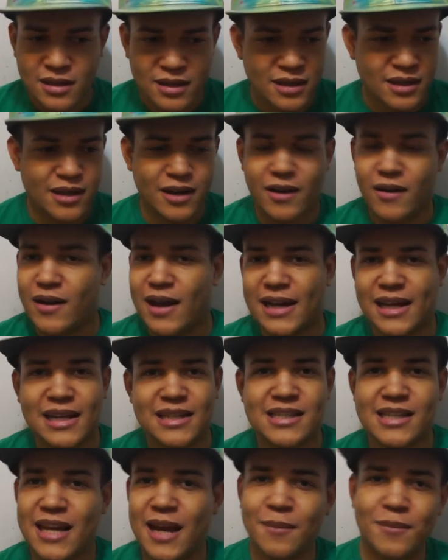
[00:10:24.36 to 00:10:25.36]
you know, I
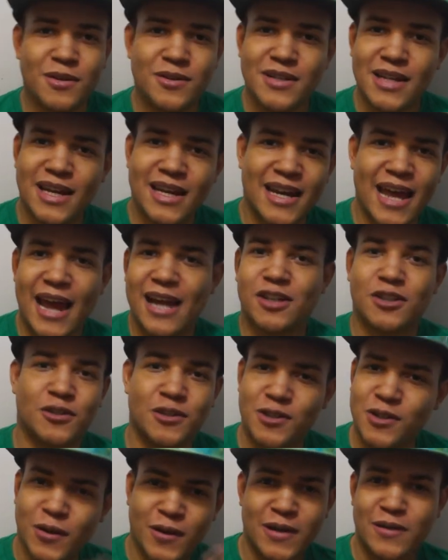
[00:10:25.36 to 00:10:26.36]
guess he got mutated
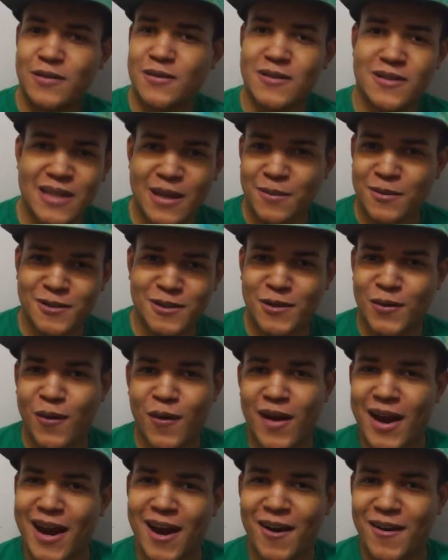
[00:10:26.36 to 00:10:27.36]
extra so he was able to
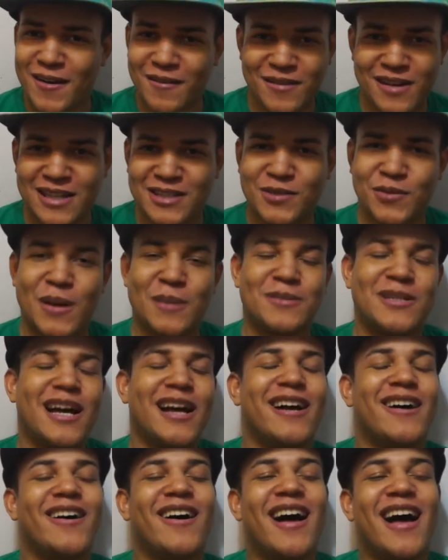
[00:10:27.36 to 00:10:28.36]
grow hair even as a
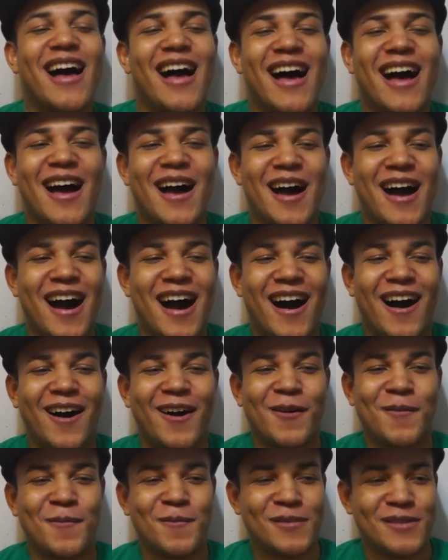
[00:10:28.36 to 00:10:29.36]
reptile.
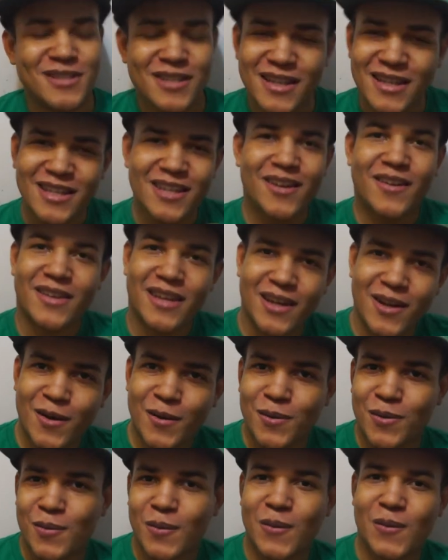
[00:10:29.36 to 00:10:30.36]
Um, so, you know, they
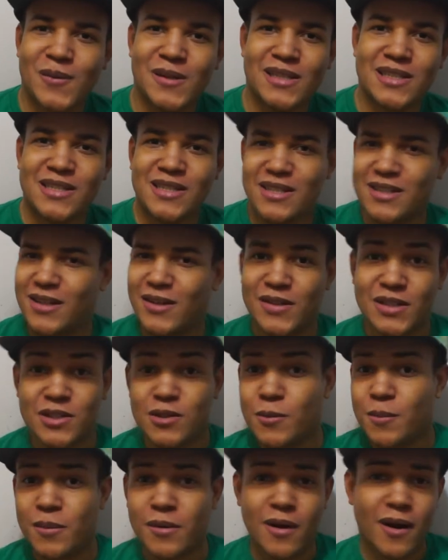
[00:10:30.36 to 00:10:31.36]
go through and it's, you know, it's
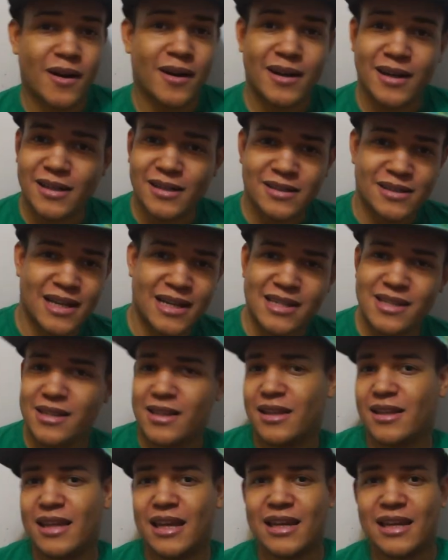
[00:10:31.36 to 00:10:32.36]
super dark and
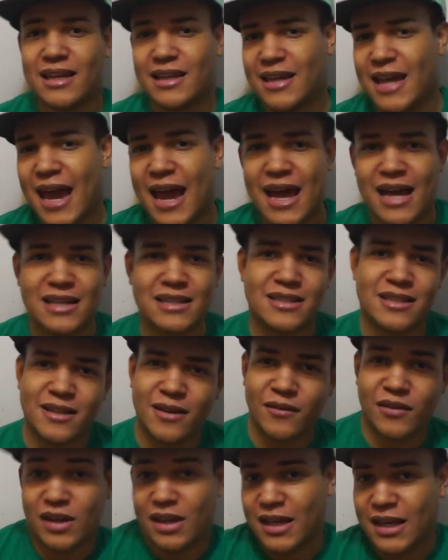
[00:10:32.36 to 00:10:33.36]
desolate and they need gas and
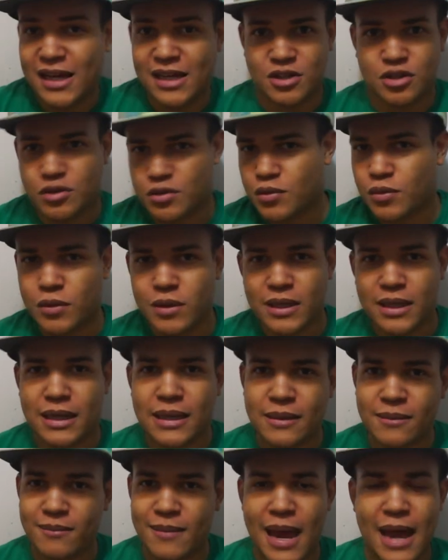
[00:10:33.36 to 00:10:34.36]
everything. It's
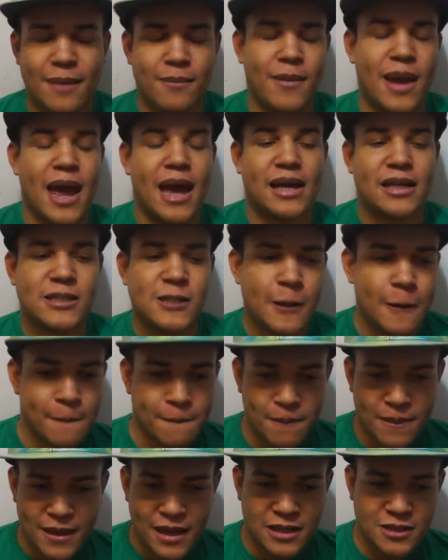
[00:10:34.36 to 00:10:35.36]
truly Mad Max.
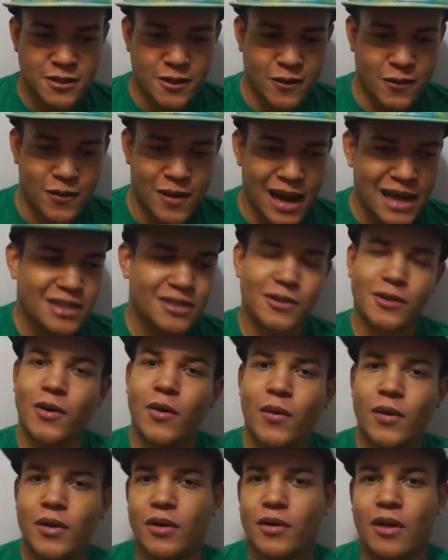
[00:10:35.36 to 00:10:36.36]
And so as they're
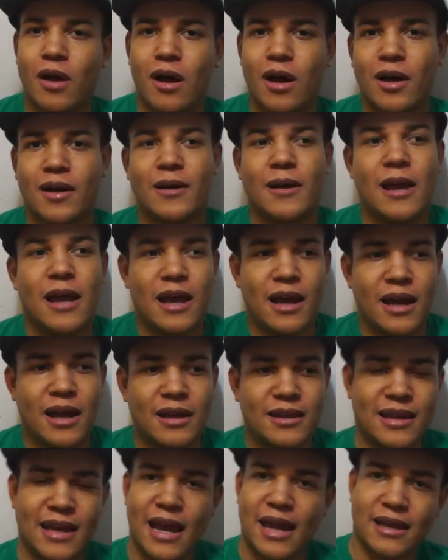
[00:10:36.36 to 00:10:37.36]
going along,
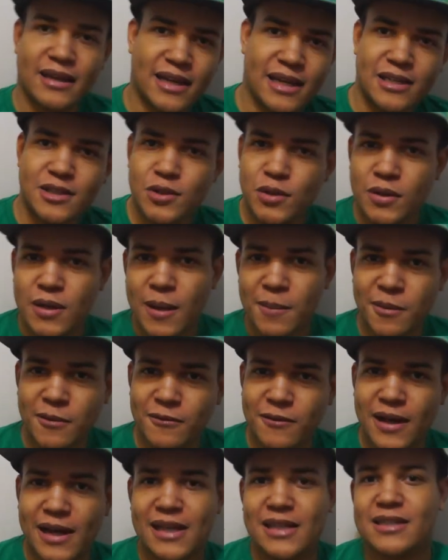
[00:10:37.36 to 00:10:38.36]
they get into a couple
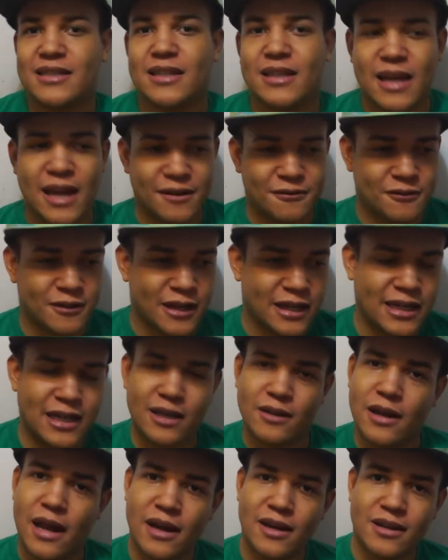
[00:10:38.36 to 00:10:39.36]
fights. After they
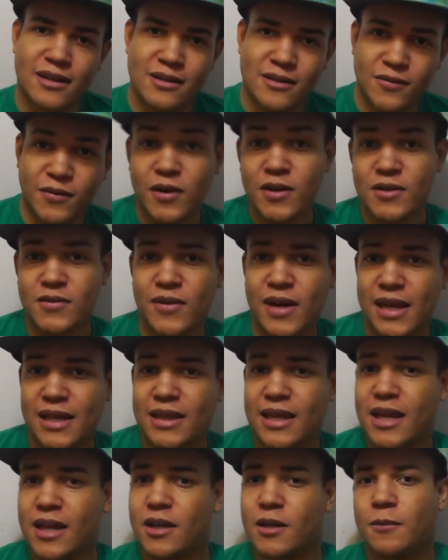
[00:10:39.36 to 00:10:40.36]
get out of this first fight,
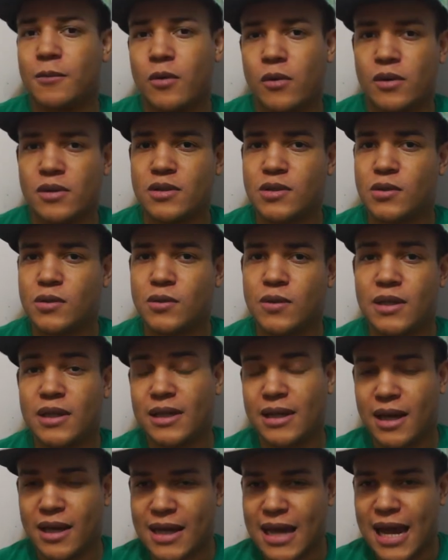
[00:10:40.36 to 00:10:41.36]
they end up going to
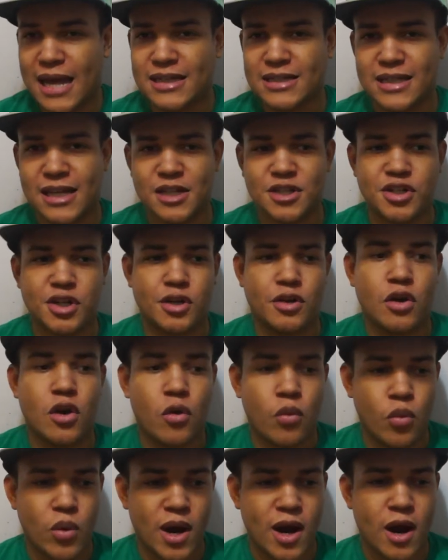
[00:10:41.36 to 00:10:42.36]
a, a gas station
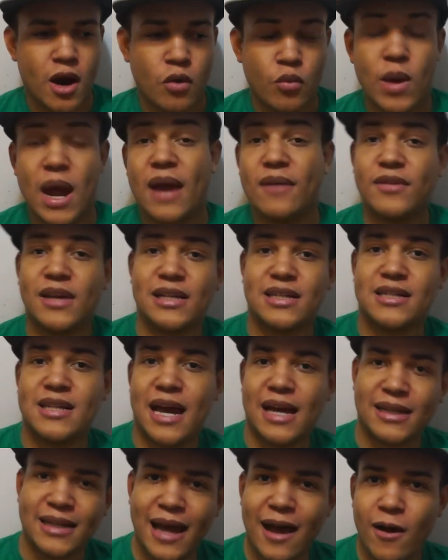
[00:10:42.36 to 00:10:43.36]
where Raph gets
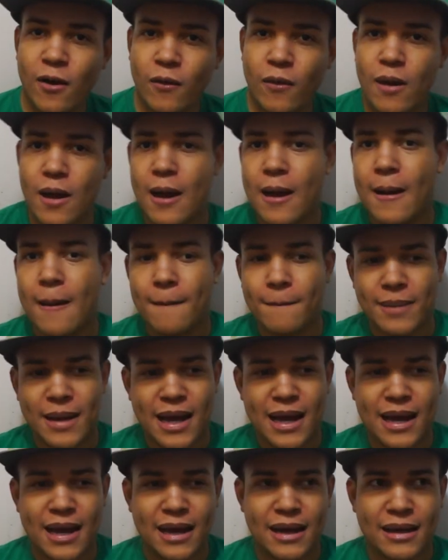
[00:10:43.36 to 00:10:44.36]
knocked out
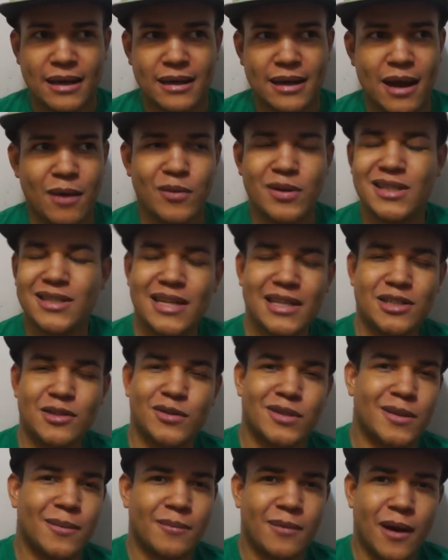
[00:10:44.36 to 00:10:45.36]
by, I want to say she
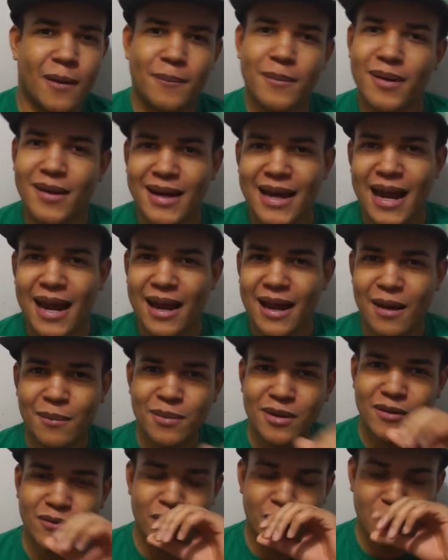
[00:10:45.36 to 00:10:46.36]
was a, a meerkat, I
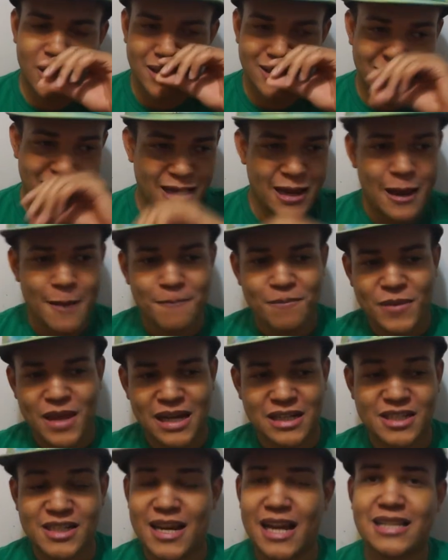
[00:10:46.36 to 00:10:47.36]
believe it was.
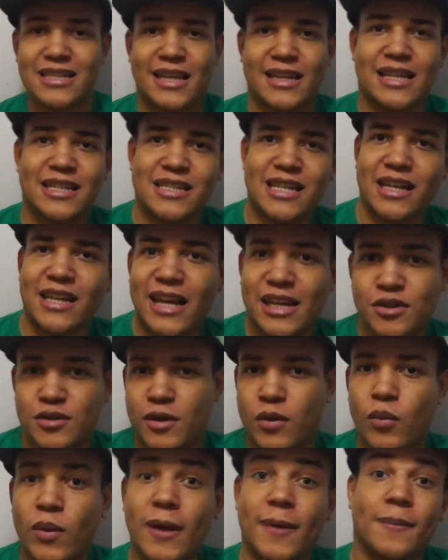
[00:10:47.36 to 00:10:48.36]
And she has like this
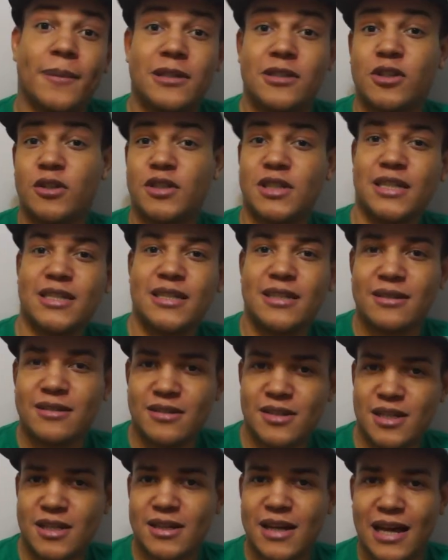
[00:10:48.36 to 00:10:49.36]
electric whip. And so she,
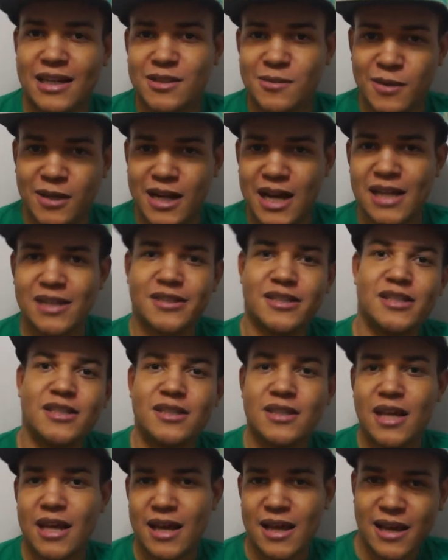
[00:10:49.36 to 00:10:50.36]
she knocks him
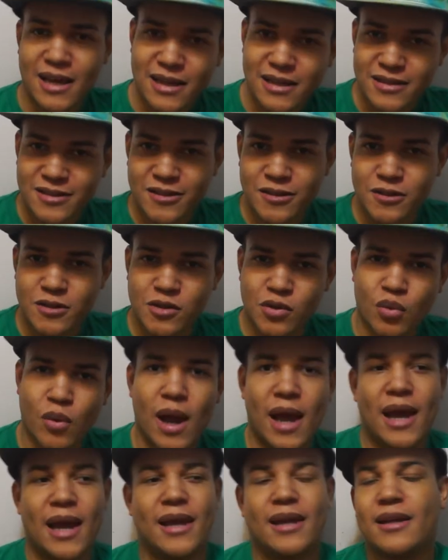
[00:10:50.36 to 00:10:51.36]
unconscious, steals the
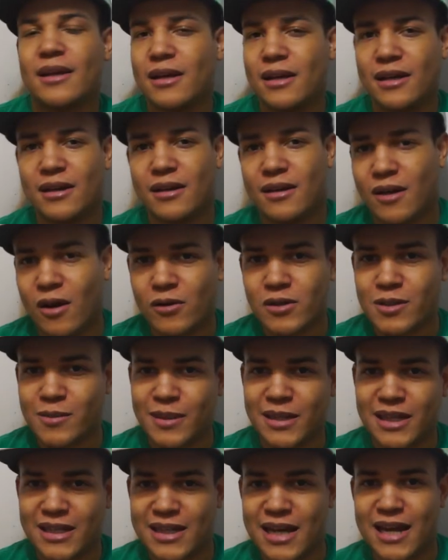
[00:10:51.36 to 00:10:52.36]
ride.
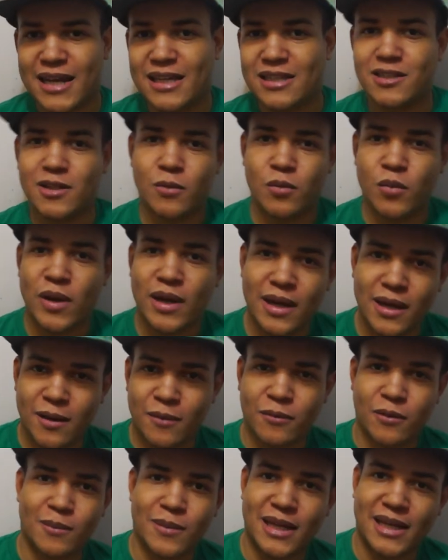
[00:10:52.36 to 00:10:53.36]
Ultimately, Donnie ends up waking
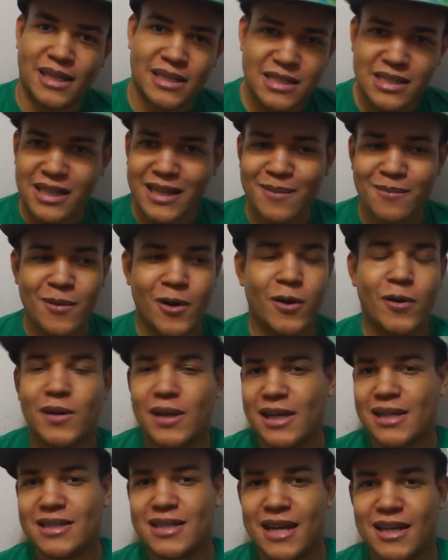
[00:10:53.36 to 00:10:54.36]
up from like his sleep mode.
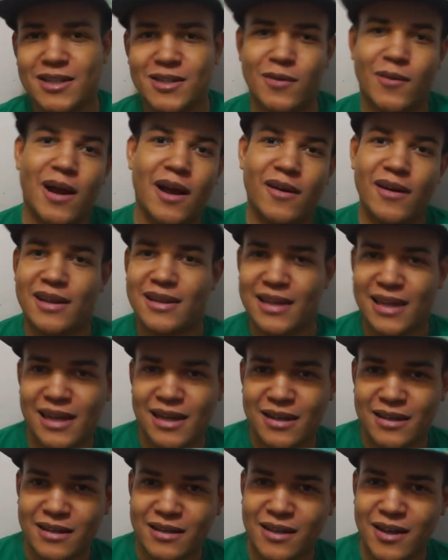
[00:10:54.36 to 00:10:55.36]
He takes her out and
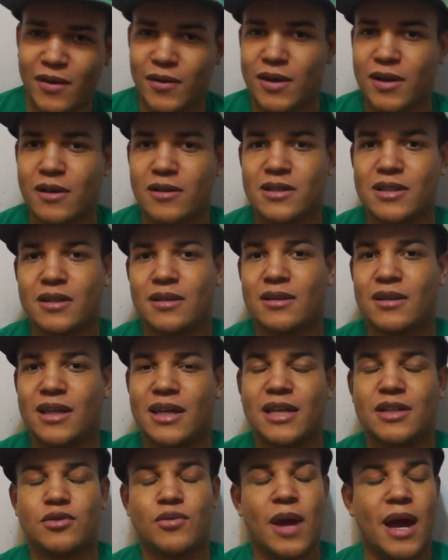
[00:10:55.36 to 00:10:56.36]
then, you know, he goes and he
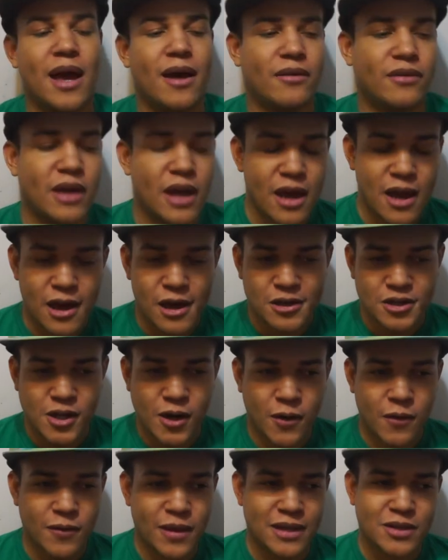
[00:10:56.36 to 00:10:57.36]
gets Raph.
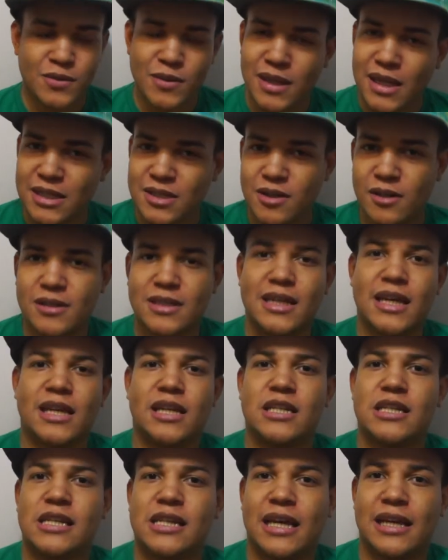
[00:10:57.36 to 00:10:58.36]
So that's when they start to get
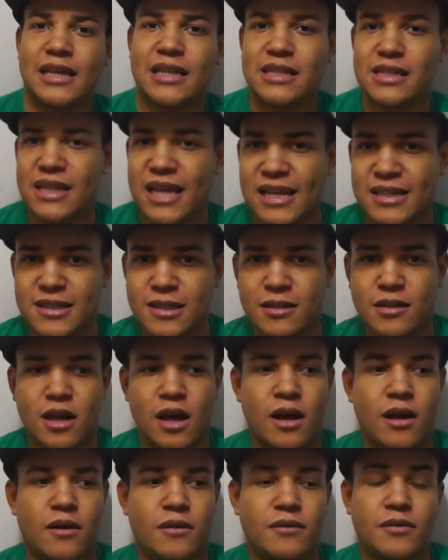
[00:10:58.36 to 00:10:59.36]
into like this lesson
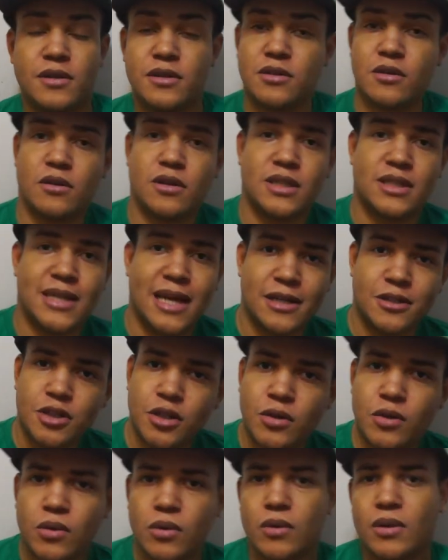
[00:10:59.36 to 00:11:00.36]
of this girl is
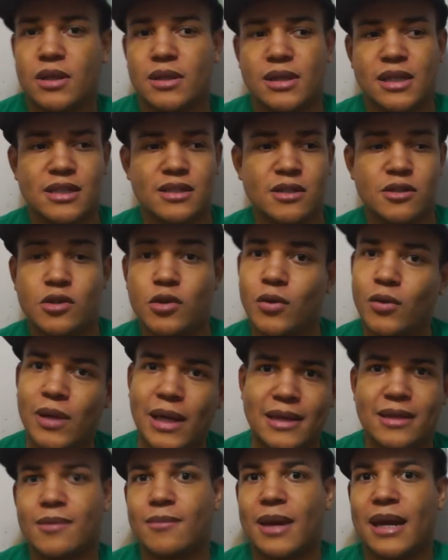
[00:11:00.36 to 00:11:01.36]
tattooed, this is who
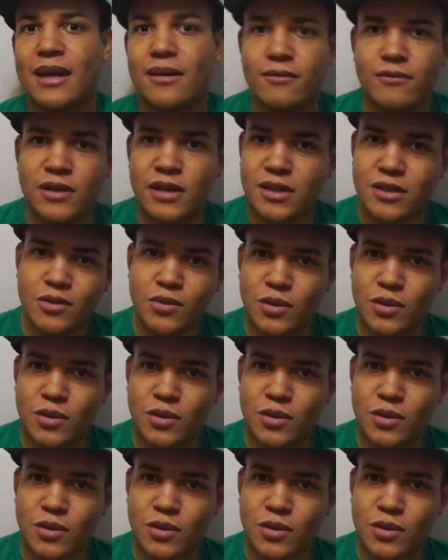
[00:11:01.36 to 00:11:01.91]
like the main villains